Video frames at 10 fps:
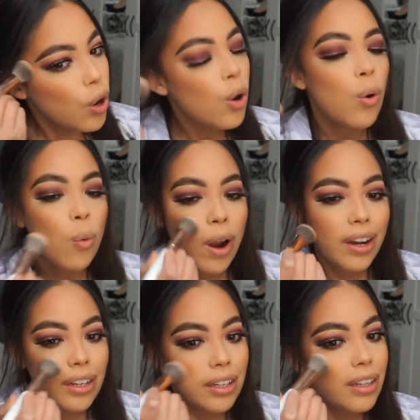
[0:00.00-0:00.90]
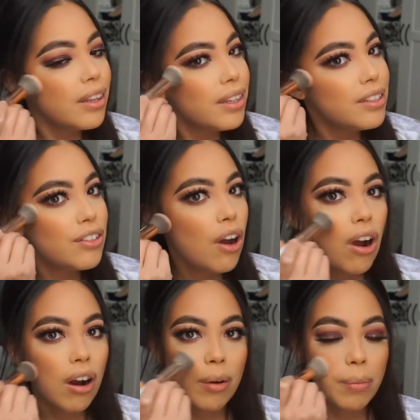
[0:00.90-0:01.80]
writing these
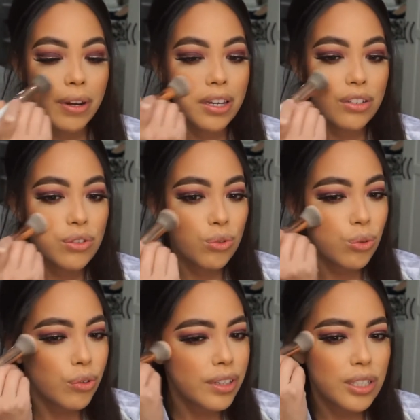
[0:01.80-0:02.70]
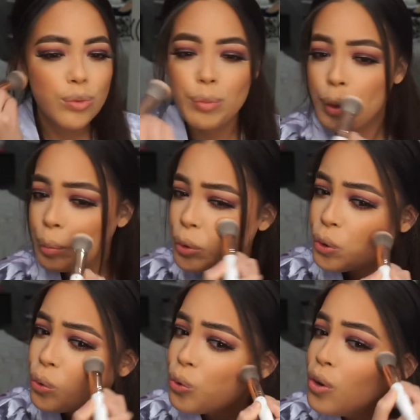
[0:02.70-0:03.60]
heartbreaking stories where people
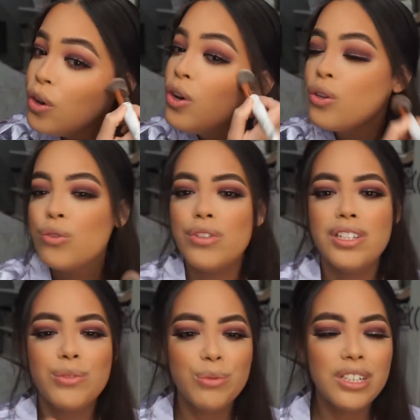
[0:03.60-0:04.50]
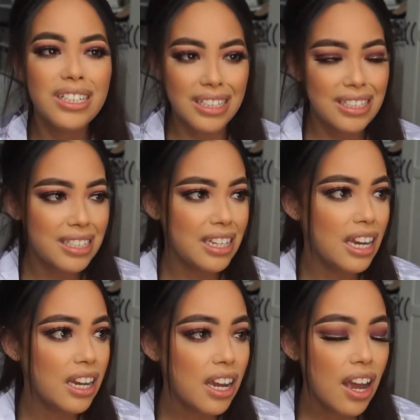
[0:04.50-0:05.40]
go through these
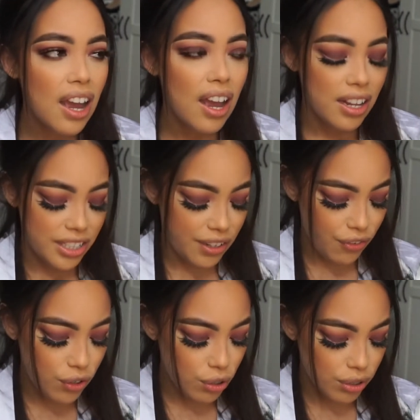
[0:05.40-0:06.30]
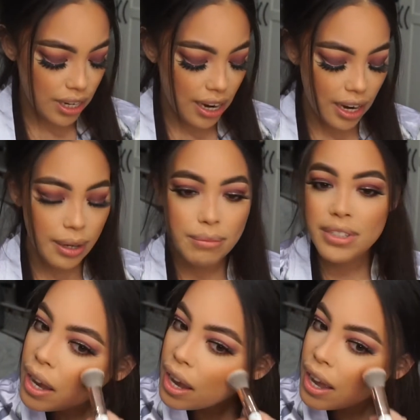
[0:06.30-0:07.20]
realistic, difficult
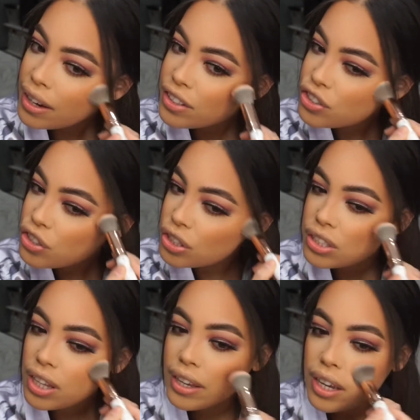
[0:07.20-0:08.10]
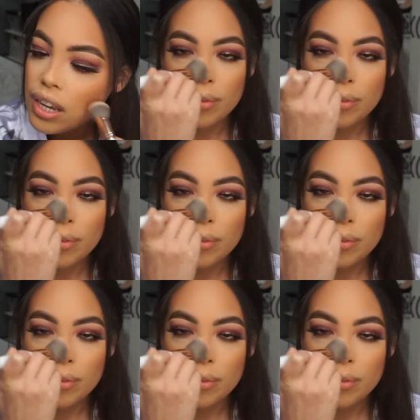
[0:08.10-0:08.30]
times, and it's just like